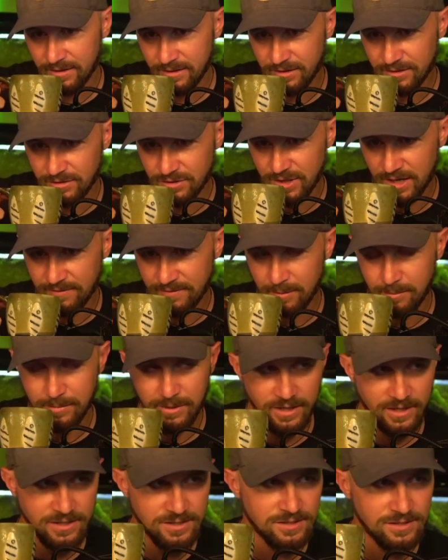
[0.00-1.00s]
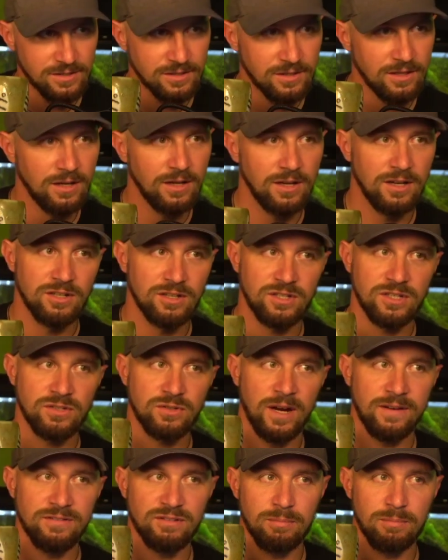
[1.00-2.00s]
drive the bus. She drives
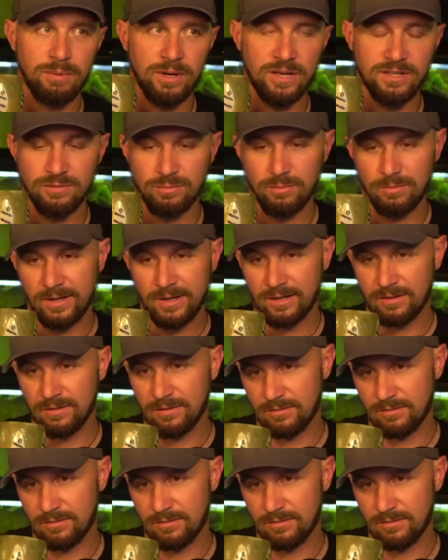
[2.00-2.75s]
the bus well.